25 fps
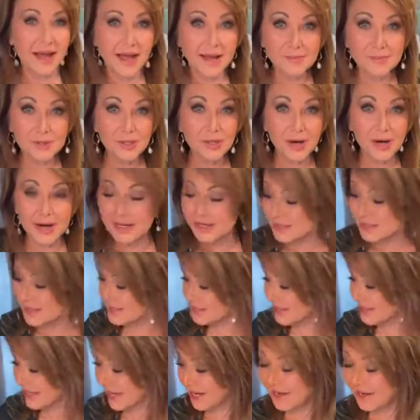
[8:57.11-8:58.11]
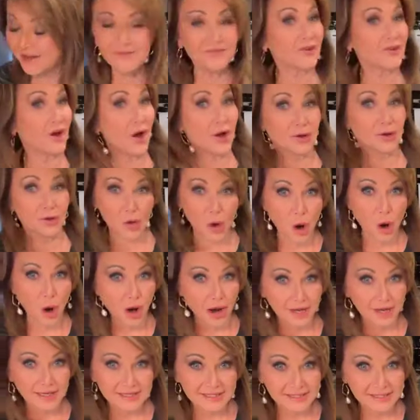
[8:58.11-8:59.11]
I'm trying to save on
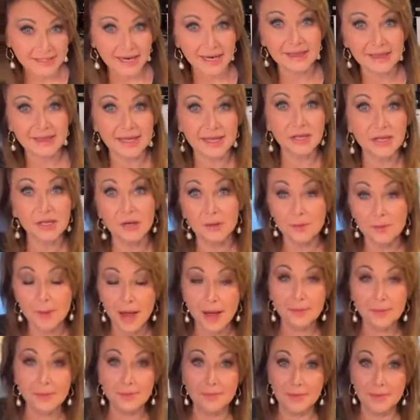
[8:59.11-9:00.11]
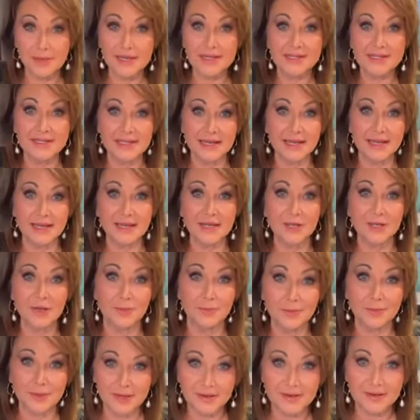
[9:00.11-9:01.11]
costs, and I think you're probably seeing
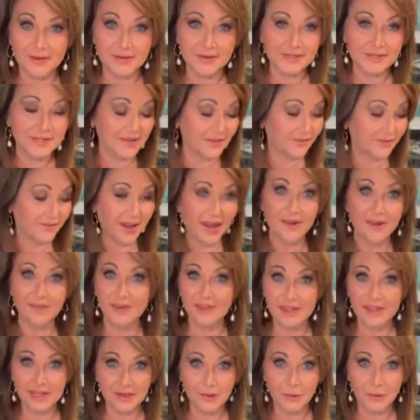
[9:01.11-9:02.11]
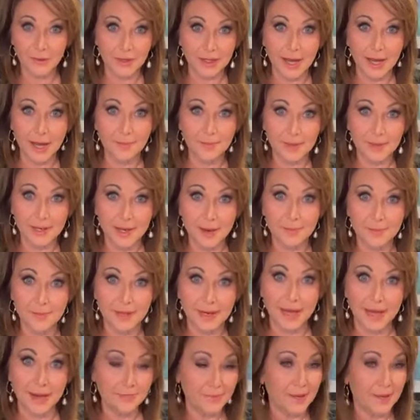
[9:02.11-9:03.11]
your bills of everything going up and up
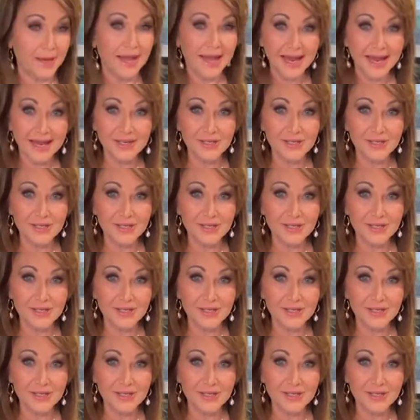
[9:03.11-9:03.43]
and up.